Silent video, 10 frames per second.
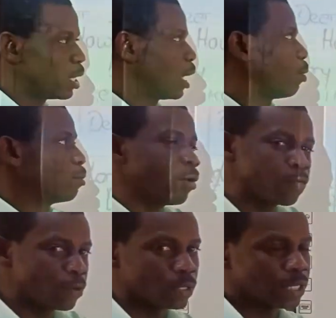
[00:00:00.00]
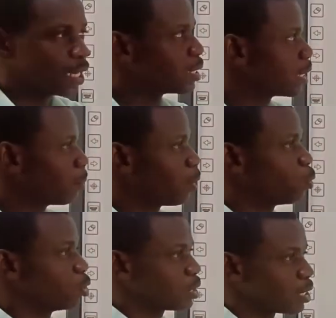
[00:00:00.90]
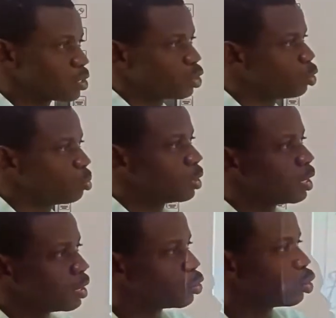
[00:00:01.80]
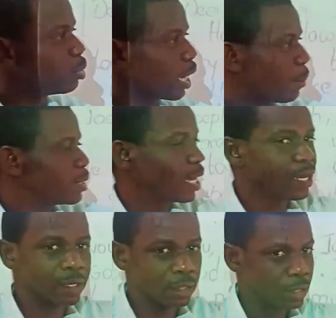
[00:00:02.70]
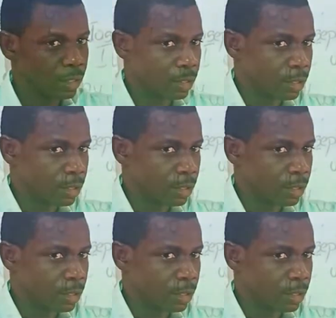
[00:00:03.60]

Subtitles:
Now of course an examiner will just assume this to be capital L.